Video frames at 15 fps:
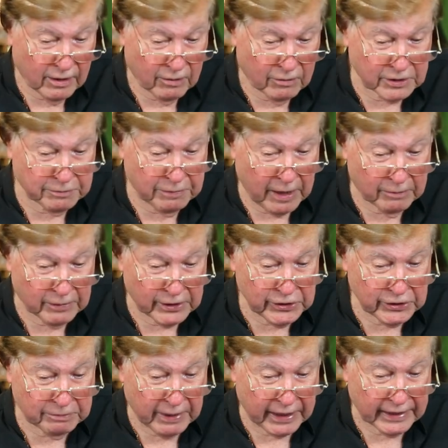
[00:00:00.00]
was
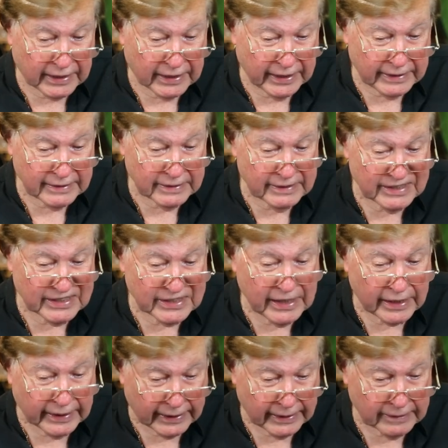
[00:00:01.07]
published by Clayton
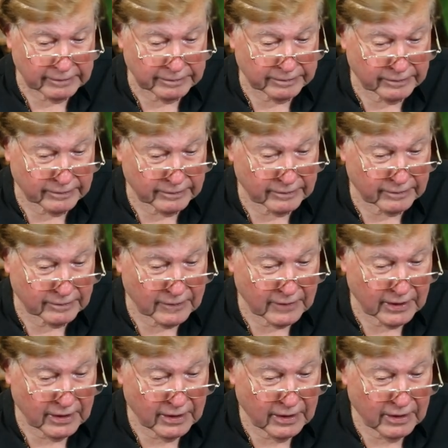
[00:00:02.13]
Sonny
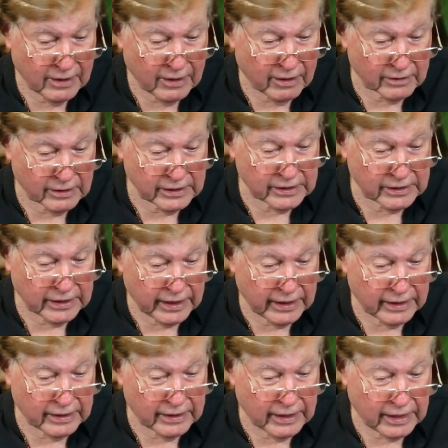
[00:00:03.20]
on this
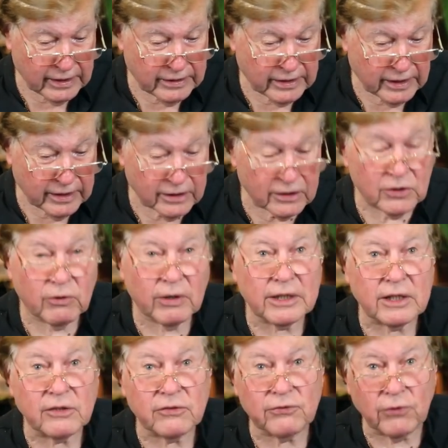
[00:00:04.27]
day in
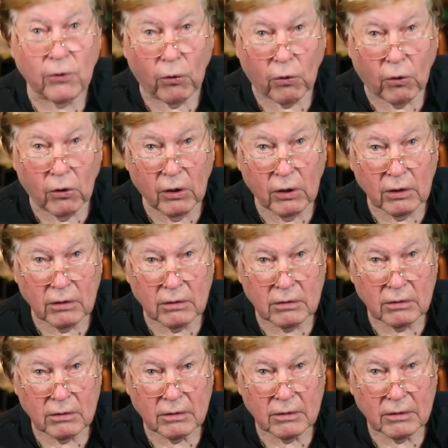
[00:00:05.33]
1924
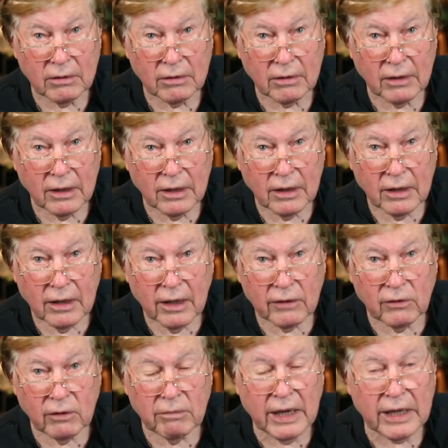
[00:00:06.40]

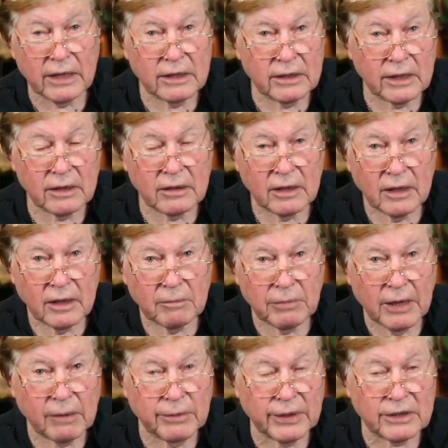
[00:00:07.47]
and remained in
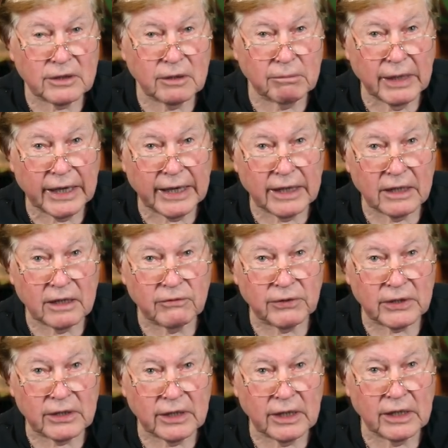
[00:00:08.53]
public domain for
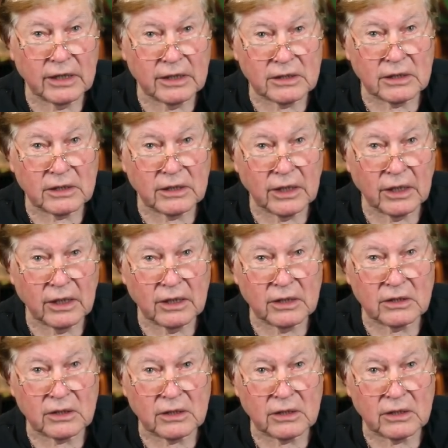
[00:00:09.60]
years and years